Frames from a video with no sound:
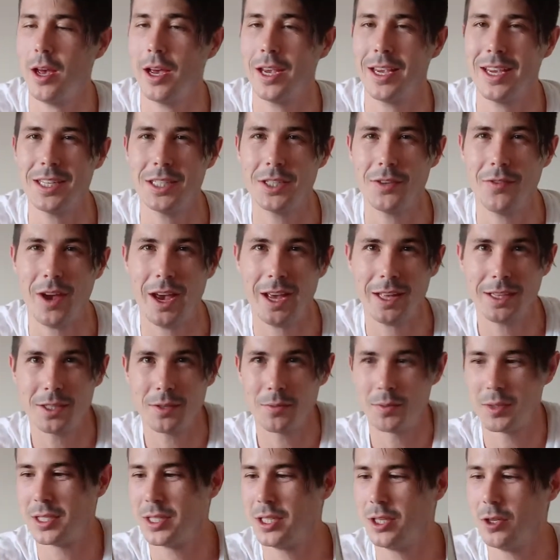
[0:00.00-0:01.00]
I guess if I had
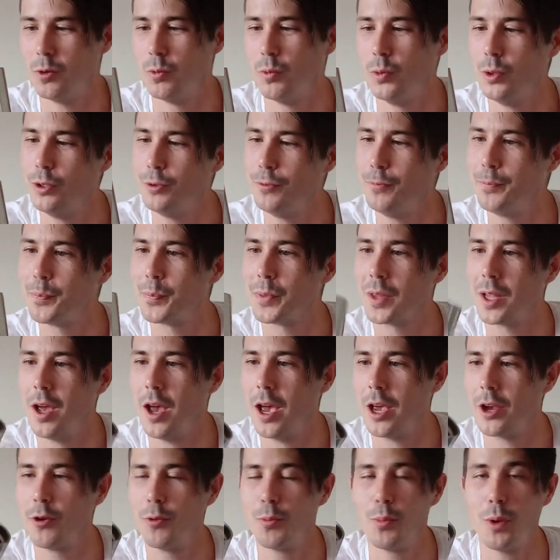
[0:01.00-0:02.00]
some steel wool,
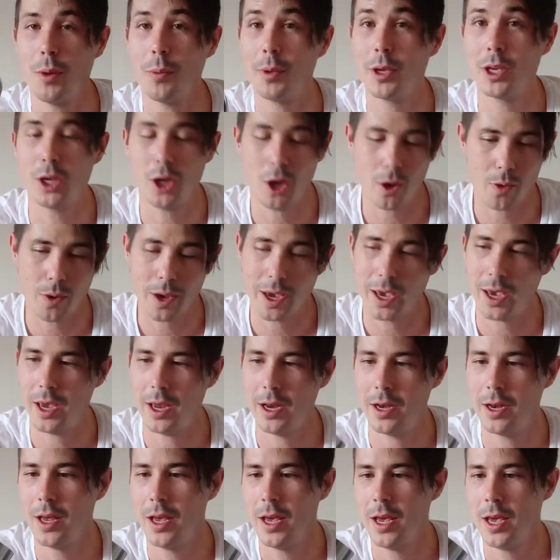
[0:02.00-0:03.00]
I could probably go
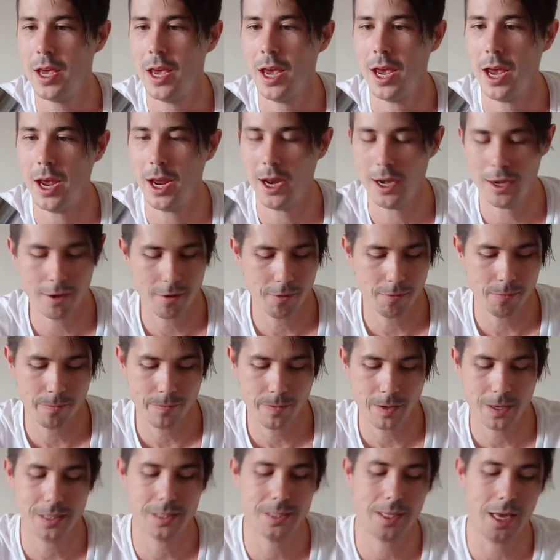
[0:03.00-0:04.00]
ahead and
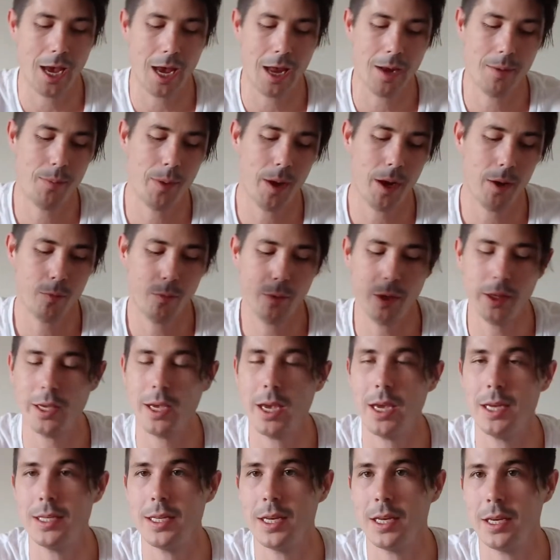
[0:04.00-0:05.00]
fix that. But really
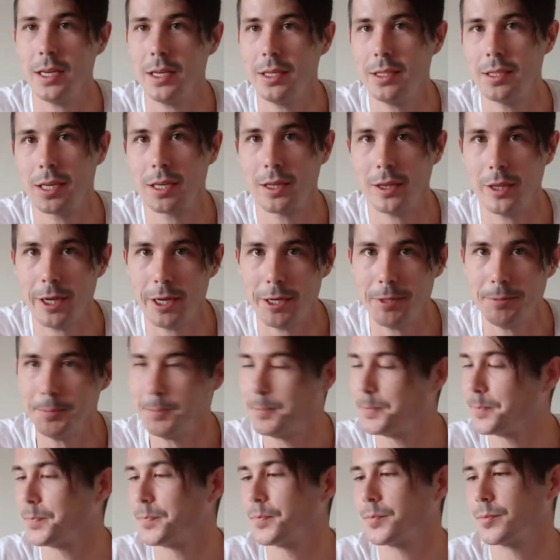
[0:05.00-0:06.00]
easy to clean.
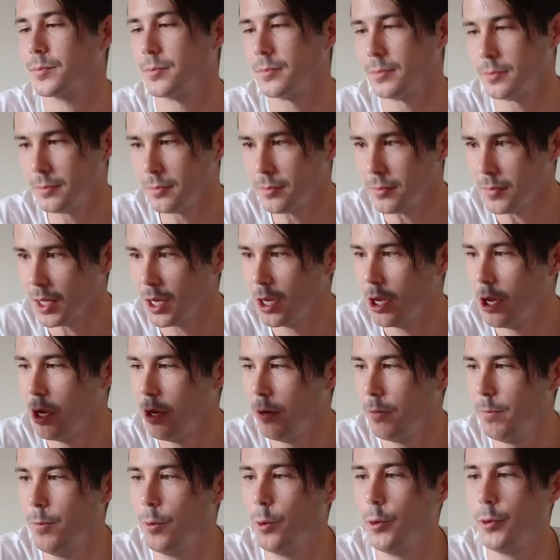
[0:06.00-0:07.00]

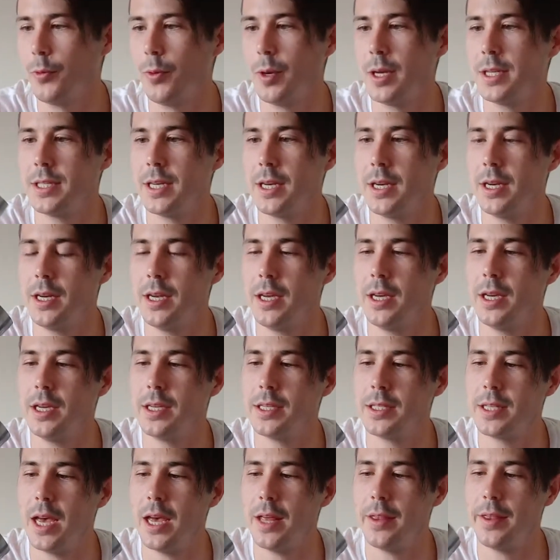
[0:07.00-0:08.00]
Fourth reason
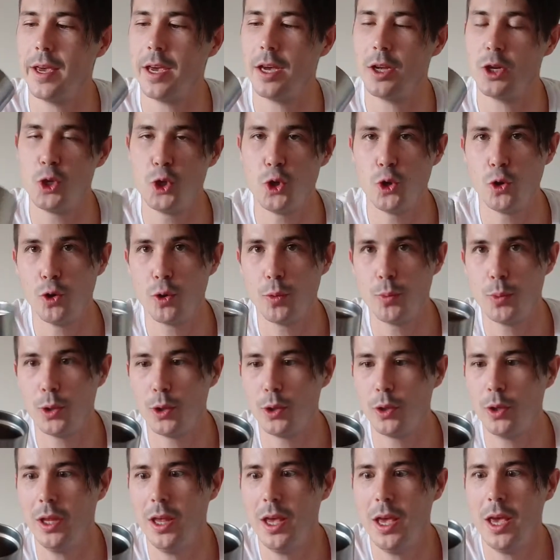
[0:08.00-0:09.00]
is that they are
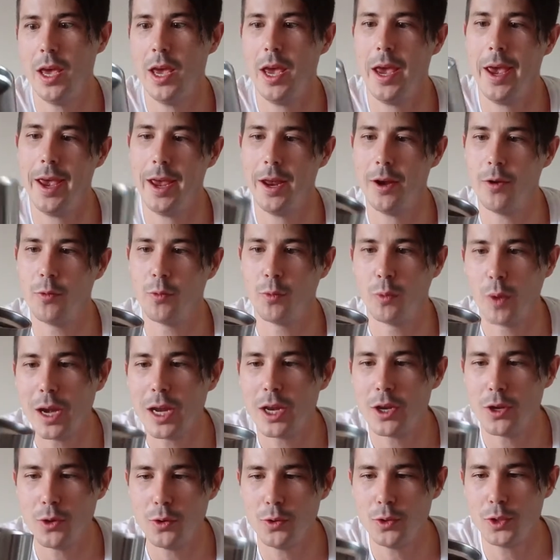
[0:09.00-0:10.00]
durable and
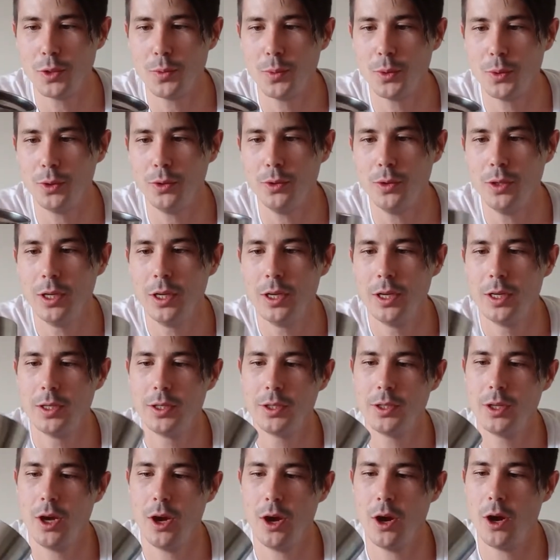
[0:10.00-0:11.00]
reusable.
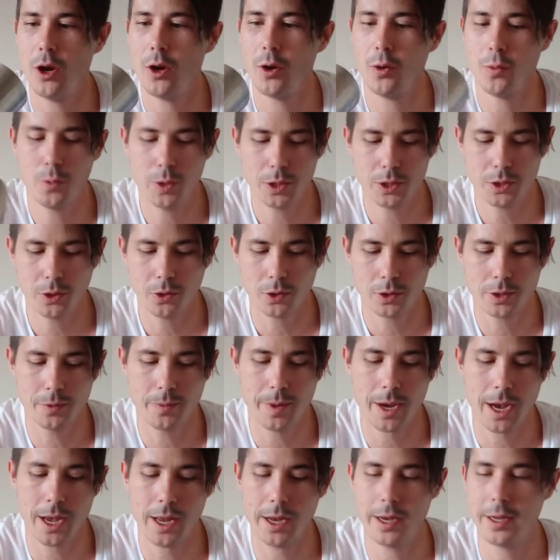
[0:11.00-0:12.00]
So we talked
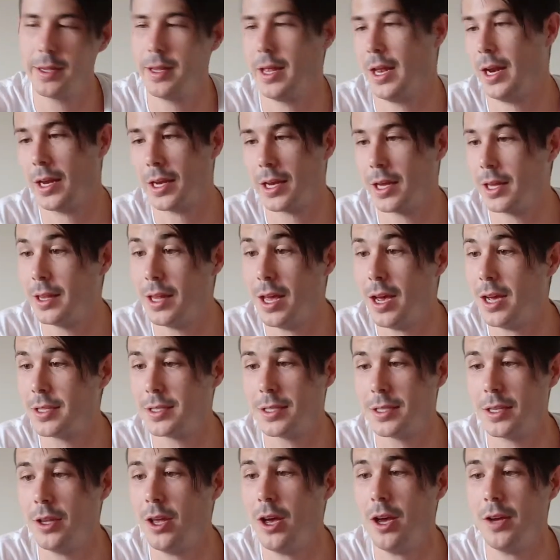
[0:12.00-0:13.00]
about that it can
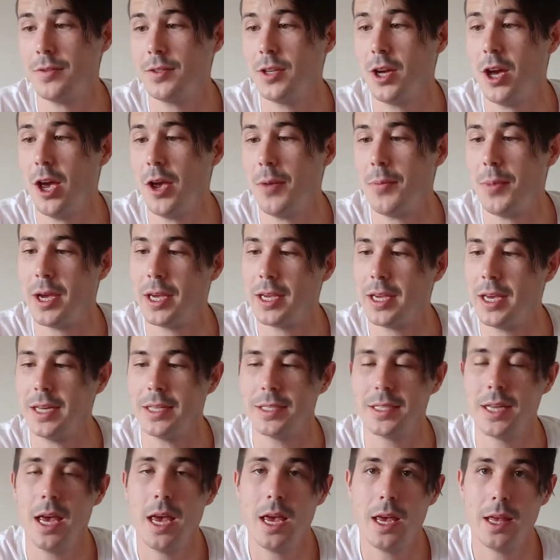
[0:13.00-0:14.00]
last a lifetime. I
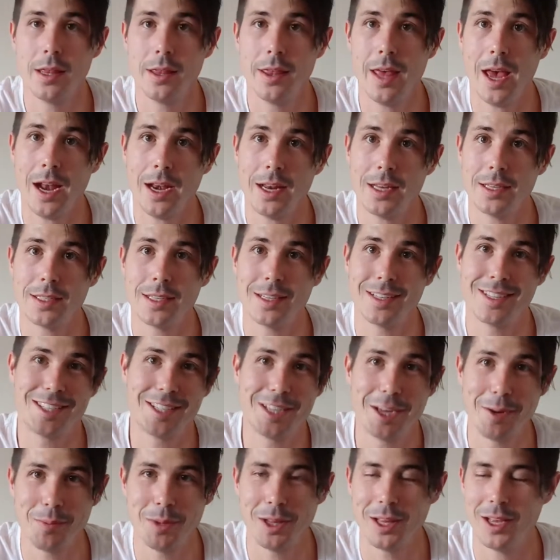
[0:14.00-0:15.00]
guess that is a
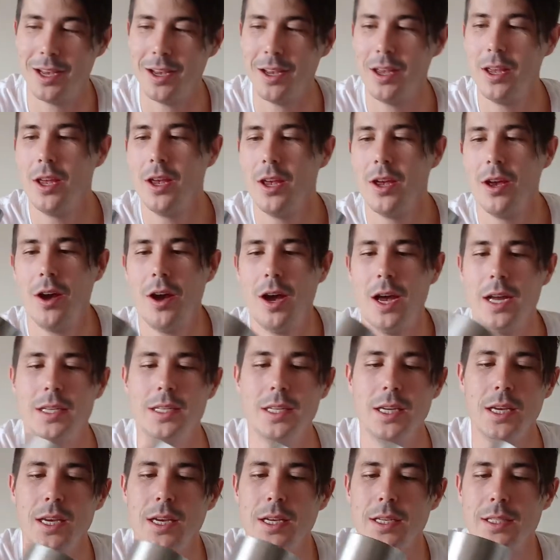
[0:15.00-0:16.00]
similar
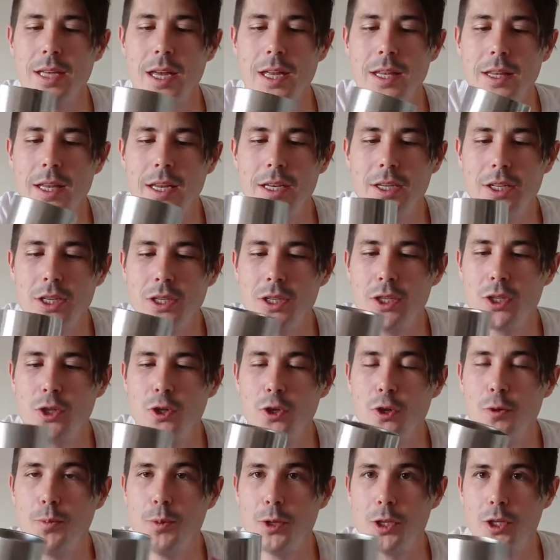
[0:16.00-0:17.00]
idea, is that they're just
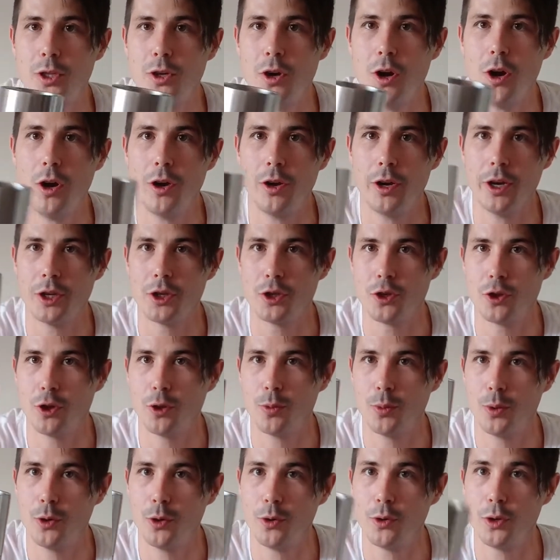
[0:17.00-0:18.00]
super strong and
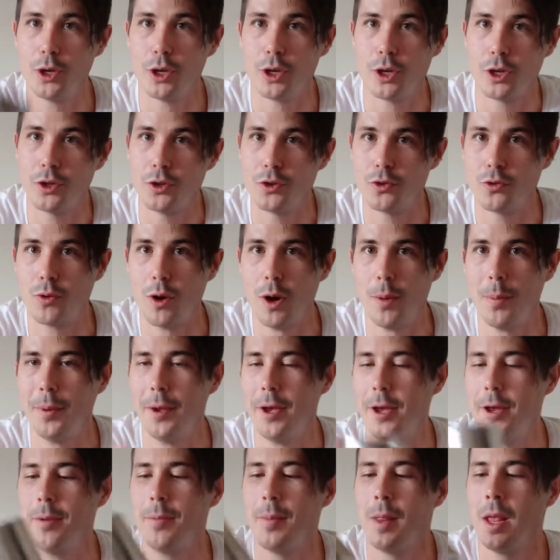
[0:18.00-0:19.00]
durable. You can drop
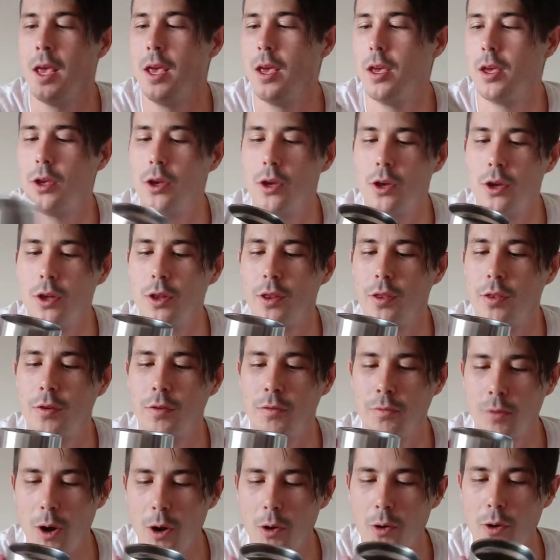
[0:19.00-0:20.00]
it, you can
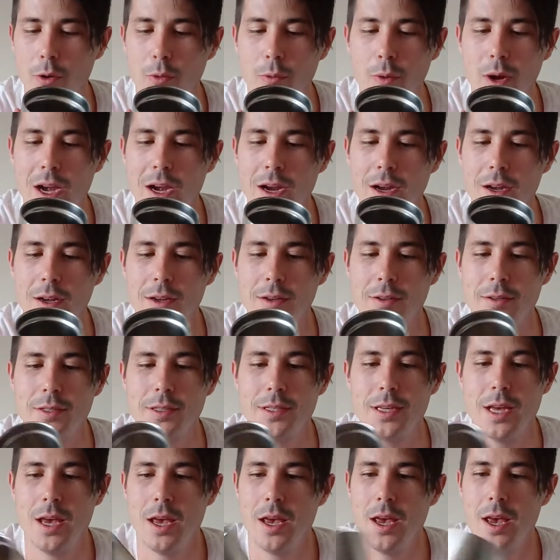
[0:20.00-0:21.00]
throw it around.